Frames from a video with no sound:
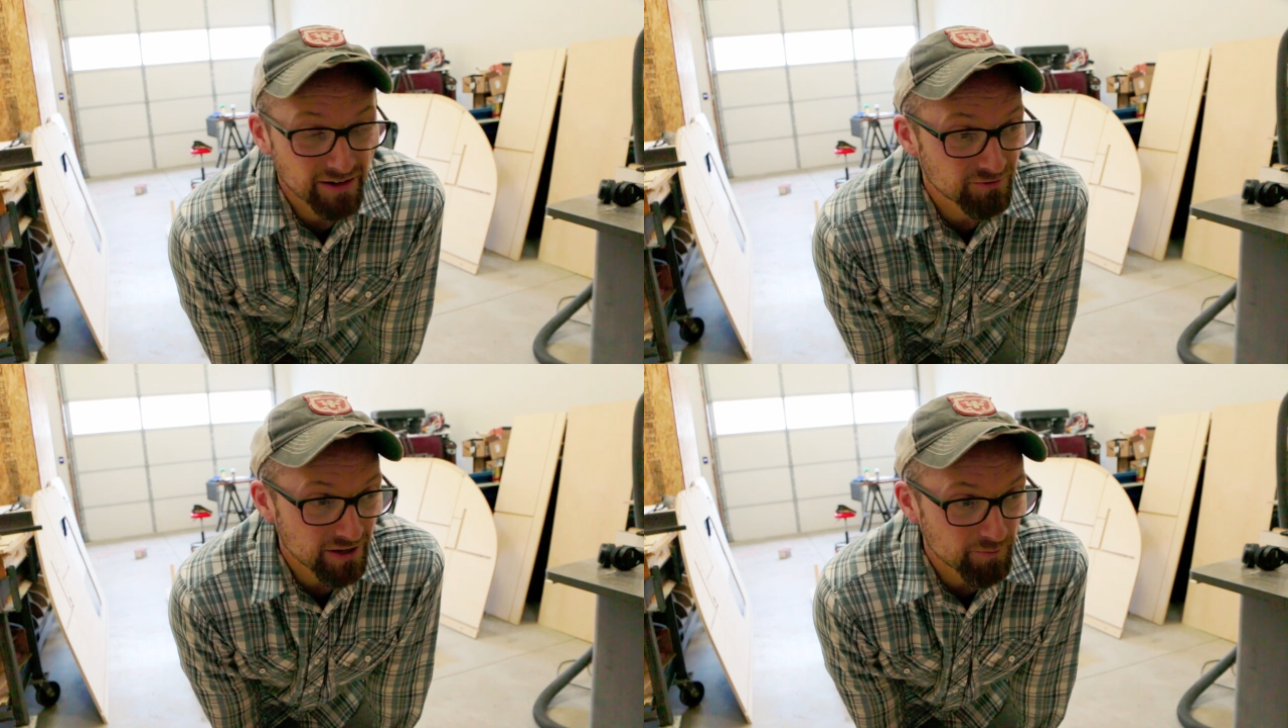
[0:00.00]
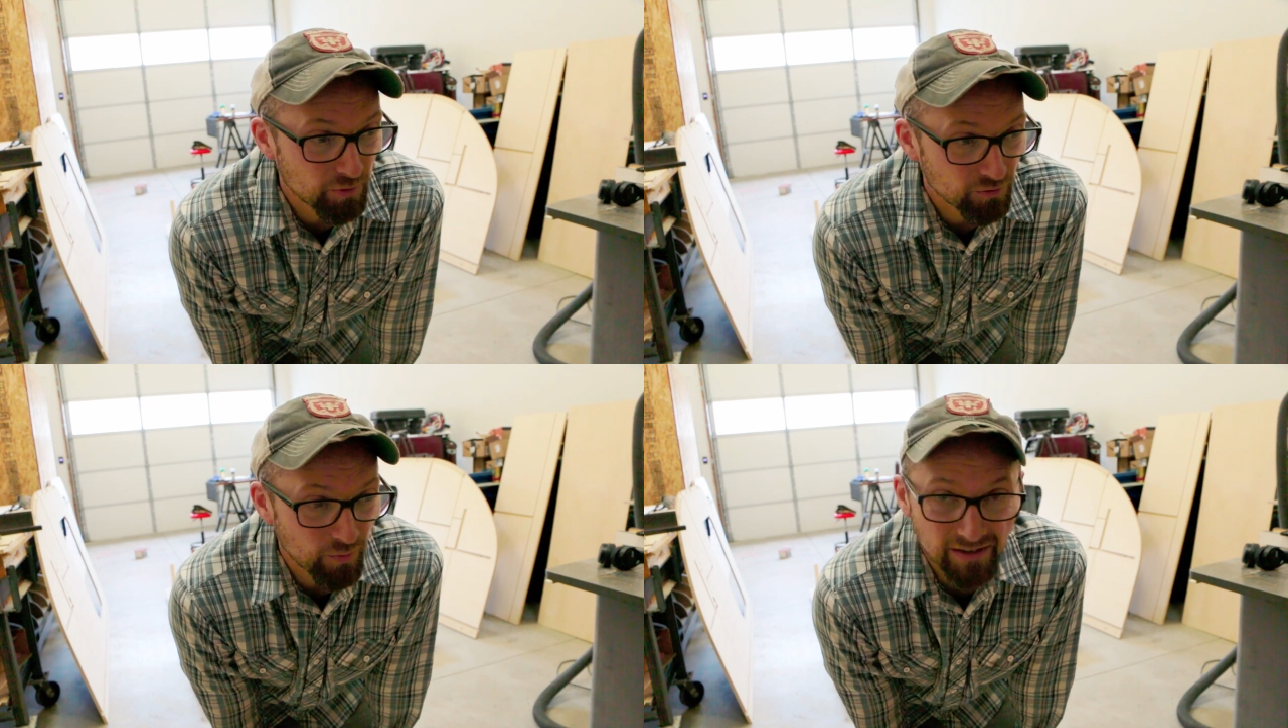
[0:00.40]
I've done it
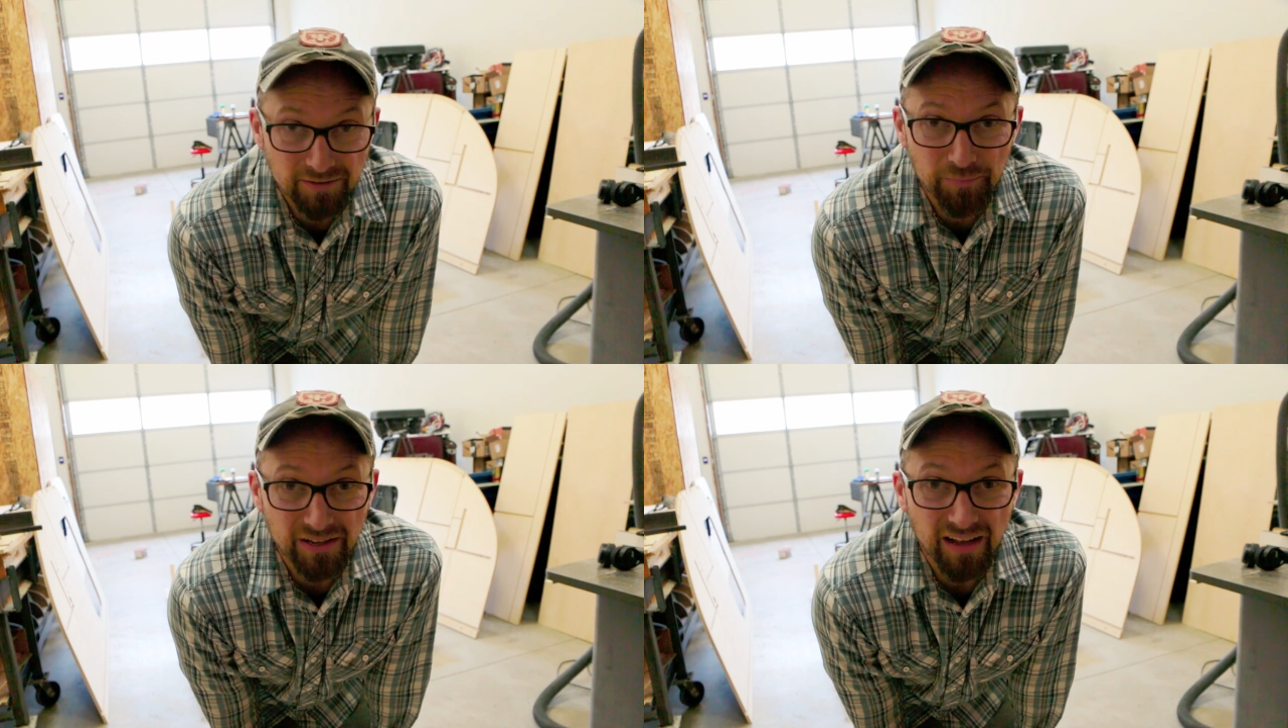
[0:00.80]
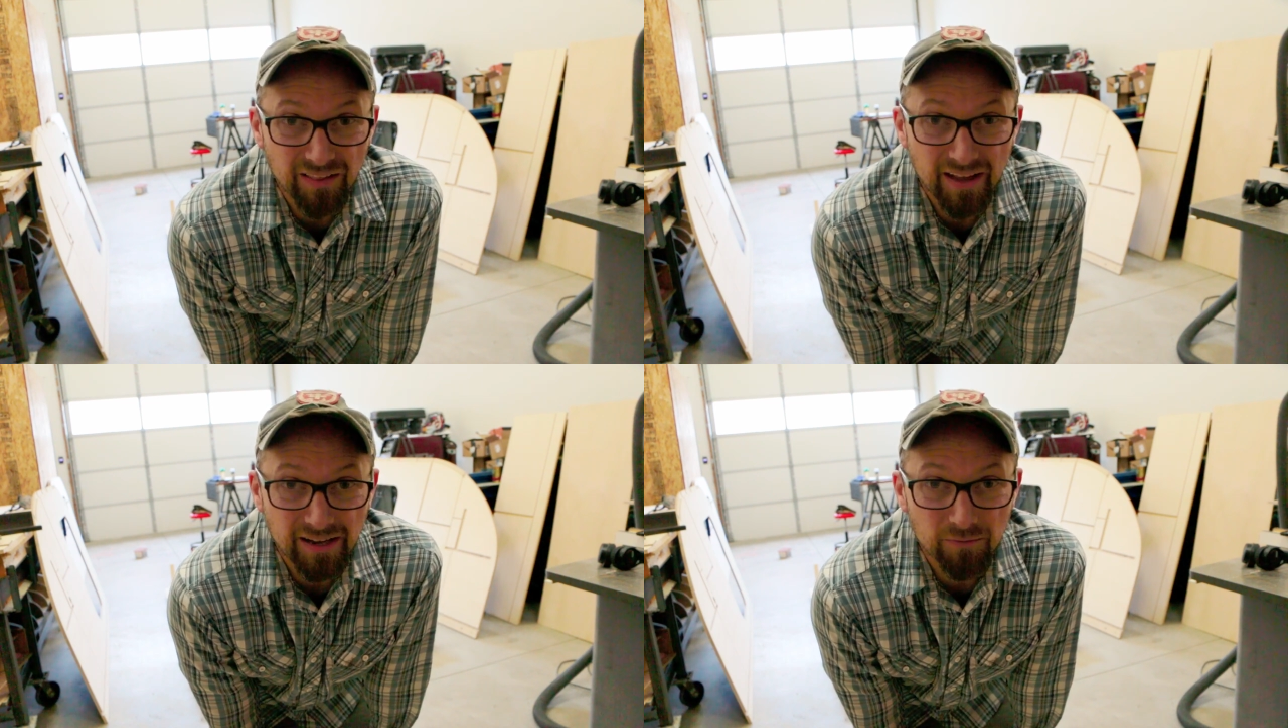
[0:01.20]
both ways, but I
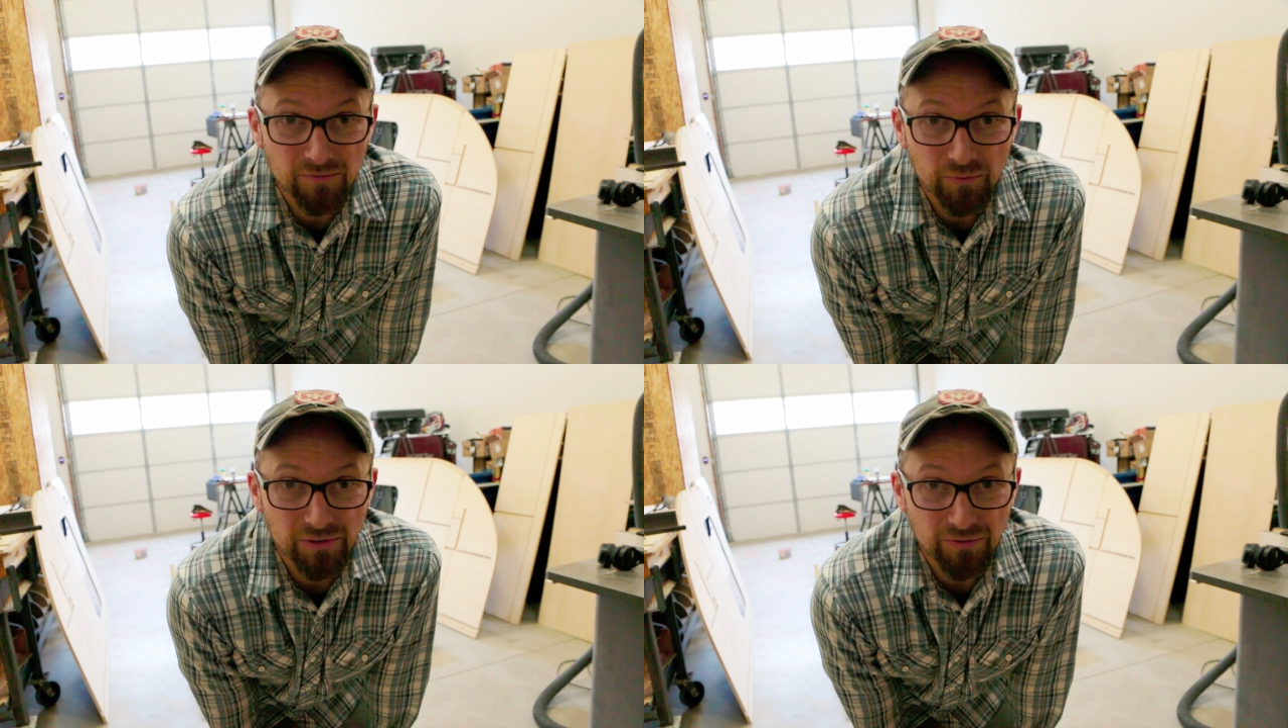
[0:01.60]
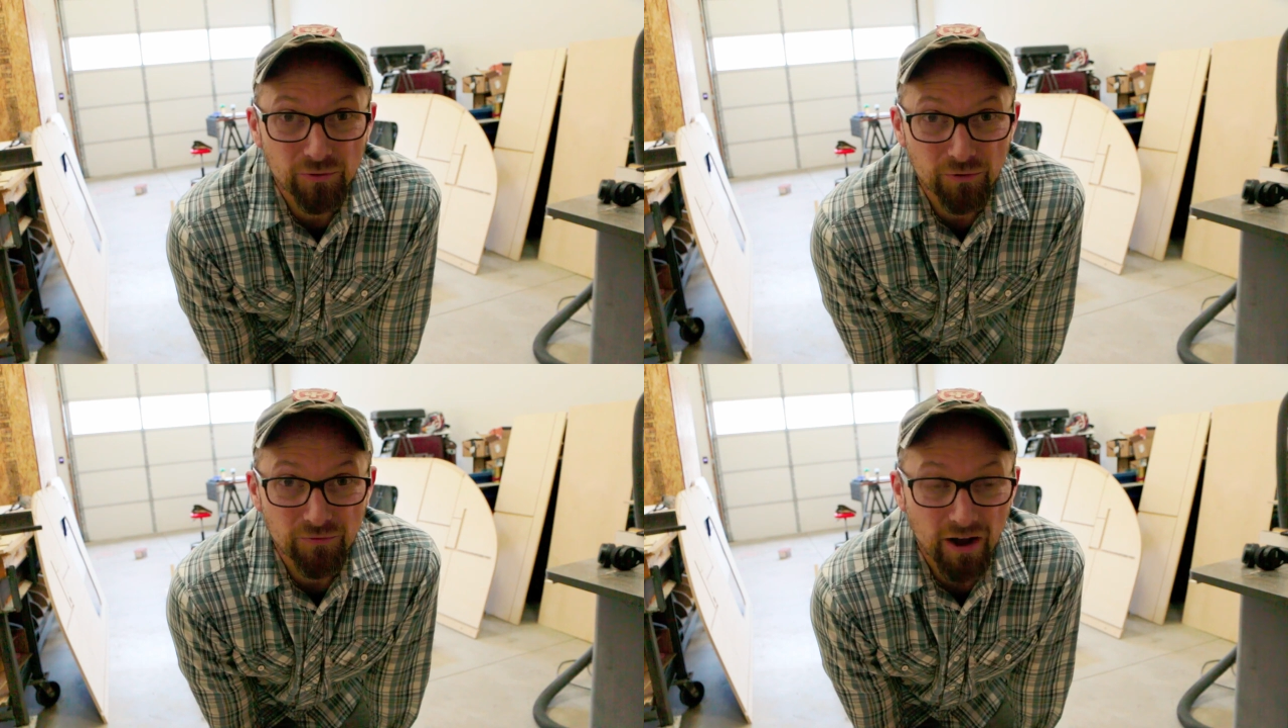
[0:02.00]
like it with the
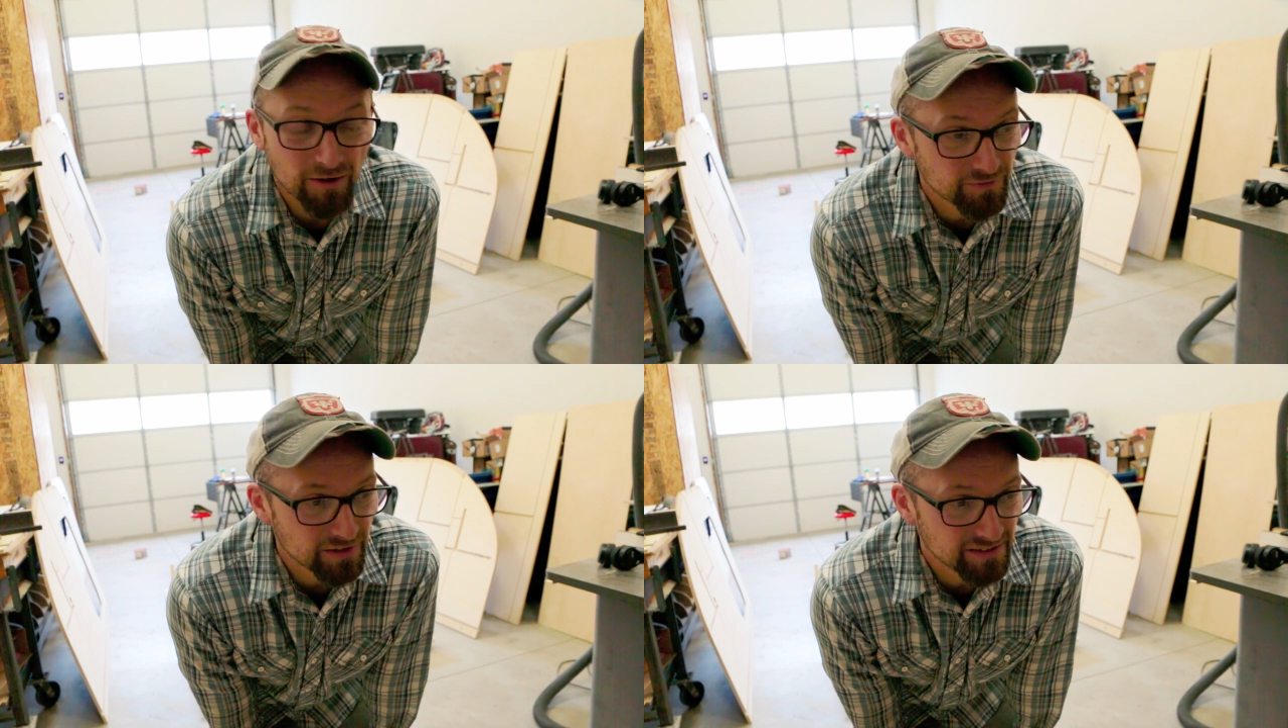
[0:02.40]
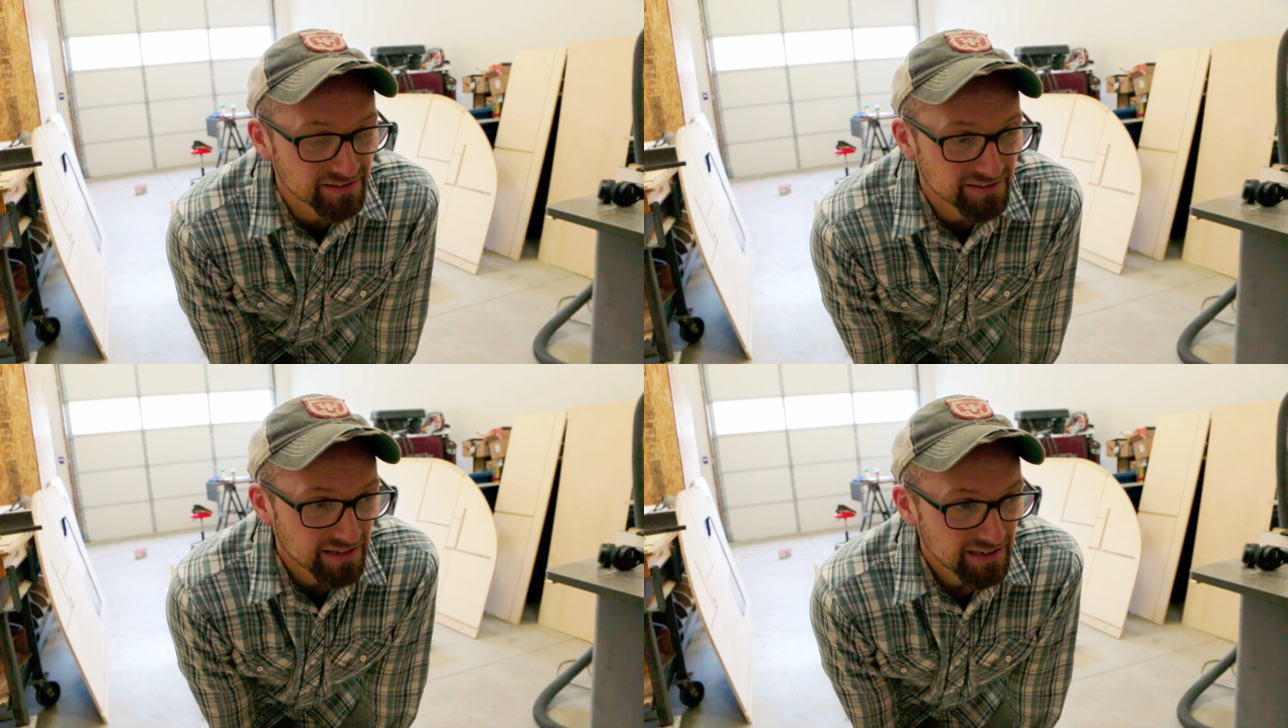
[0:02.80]
roof off because